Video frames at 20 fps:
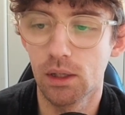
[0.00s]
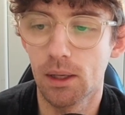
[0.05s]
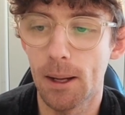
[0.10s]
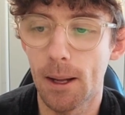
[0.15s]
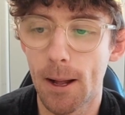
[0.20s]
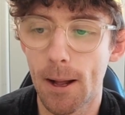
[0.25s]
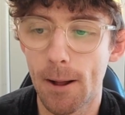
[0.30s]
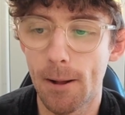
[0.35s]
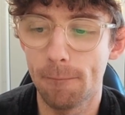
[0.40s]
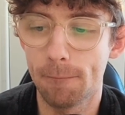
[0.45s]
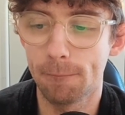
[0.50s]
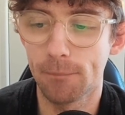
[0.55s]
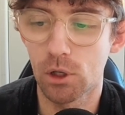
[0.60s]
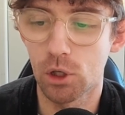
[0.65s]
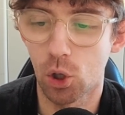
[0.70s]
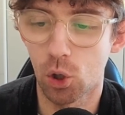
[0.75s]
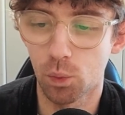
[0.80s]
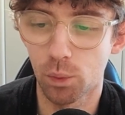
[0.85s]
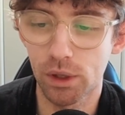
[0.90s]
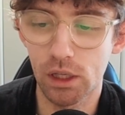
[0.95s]
Um, you
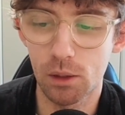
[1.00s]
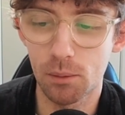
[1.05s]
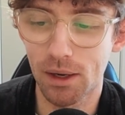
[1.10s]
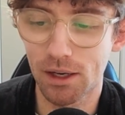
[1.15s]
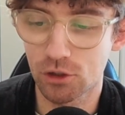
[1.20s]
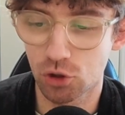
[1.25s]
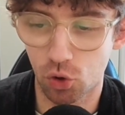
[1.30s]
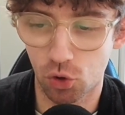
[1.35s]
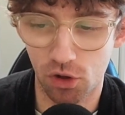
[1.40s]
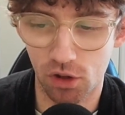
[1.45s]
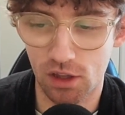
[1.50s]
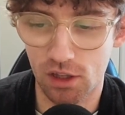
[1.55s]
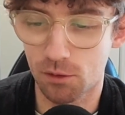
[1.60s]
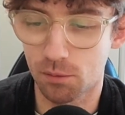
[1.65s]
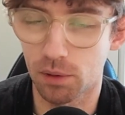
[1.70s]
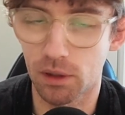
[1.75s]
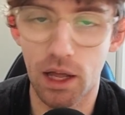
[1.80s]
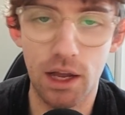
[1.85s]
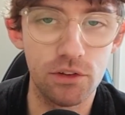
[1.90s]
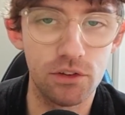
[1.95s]
know, we're going to make sure that these
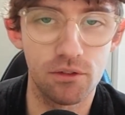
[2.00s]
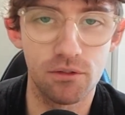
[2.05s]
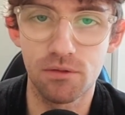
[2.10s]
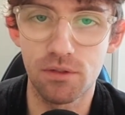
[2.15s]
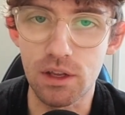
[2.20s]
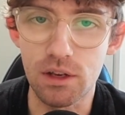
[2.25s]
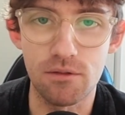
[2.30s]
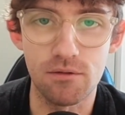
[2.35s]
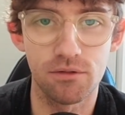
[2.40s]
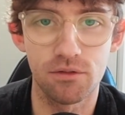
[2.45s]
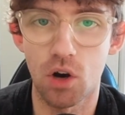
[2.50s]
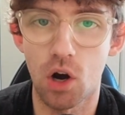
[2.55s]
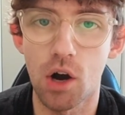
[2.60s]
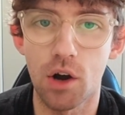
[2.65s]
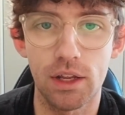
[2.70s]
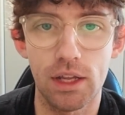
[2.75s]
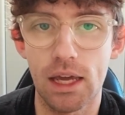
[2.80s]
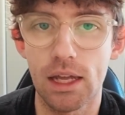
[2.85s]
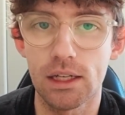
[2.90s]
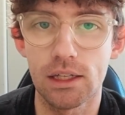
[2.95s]
players are fit and
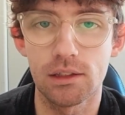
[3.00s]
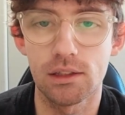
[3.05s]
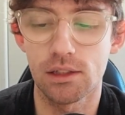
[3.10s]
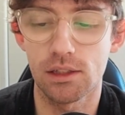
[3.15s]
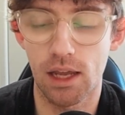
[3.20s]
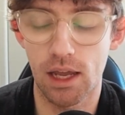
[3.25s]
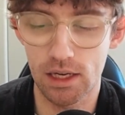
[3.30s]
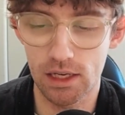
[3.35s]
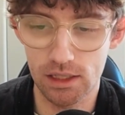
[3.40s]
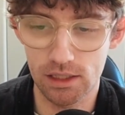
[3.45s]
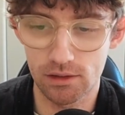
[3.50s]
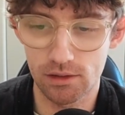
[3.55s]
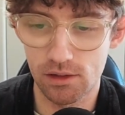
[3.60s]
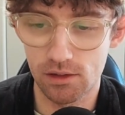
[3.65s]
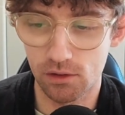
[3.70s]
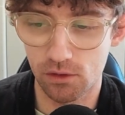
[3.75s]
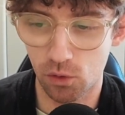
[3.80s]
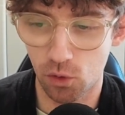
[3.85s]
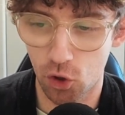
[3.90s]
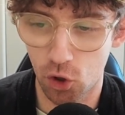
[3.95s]
firing heading to, heading into
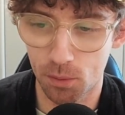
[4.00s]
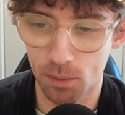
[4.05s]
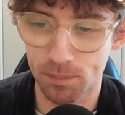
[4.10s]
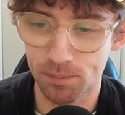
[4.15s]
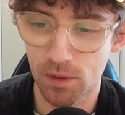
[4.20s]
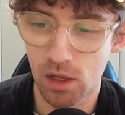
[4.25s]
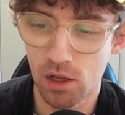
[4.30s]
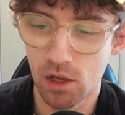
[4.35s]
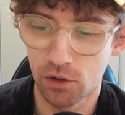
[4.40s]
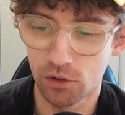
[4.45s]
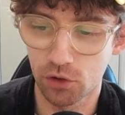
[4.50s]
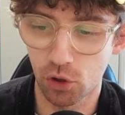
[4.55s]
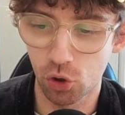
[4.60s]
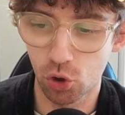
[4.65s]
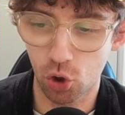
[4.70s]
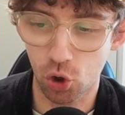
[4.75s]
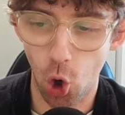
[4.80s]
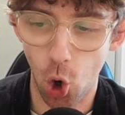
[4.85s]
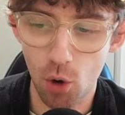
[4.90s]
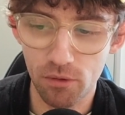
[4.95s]
this tournament. So
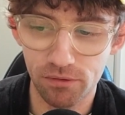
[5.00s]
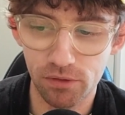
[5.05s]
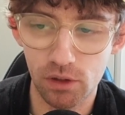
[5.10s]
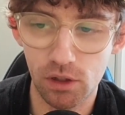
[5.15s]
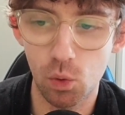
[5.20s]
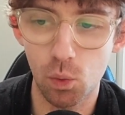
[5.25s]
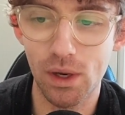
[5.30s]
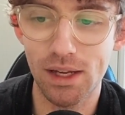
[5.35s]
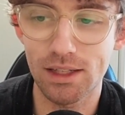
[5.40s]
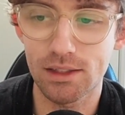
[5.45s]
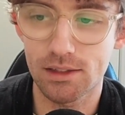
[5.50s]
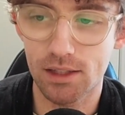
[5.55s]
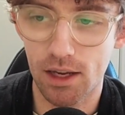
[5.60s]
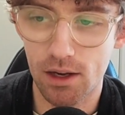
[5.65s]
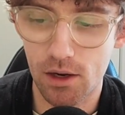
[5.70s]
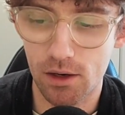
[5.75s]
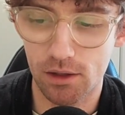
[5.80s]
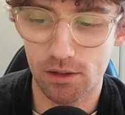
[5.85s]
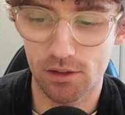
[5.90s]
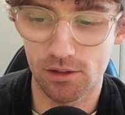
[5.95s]
look, hopefully we can
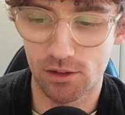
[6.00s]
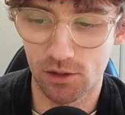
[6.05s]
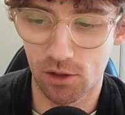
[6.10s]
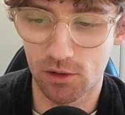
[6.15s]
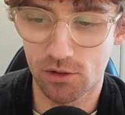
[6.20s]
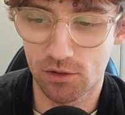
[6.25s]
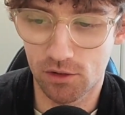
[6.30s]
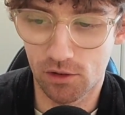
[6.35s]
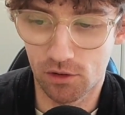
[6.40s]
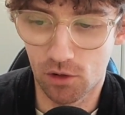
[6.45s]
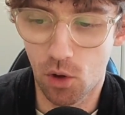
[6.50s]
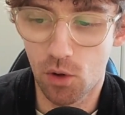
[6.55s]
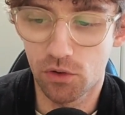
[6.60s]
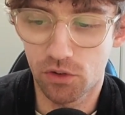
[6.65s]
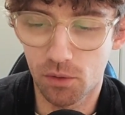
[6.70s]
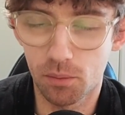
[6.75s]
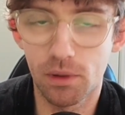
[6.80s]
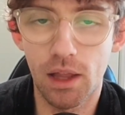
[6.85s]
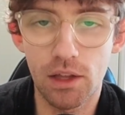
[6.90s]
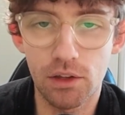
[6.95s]
ta- you know learn
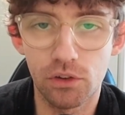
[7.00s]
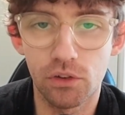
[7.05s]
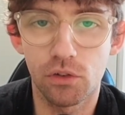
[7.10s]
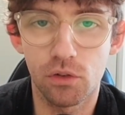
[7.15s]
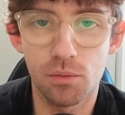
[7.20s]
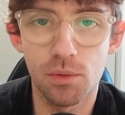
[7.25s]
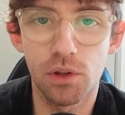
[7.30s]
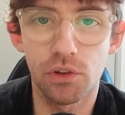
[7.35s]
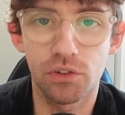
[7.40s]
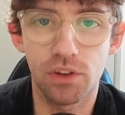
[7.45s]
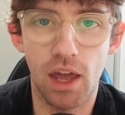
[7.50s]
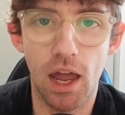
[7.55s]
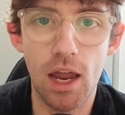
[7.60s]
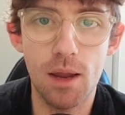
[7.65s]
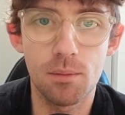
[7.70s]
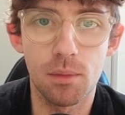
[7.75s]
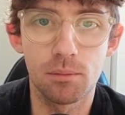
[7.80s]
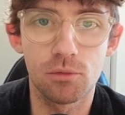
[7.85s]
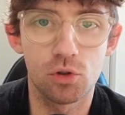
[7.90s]
some lessons from this game.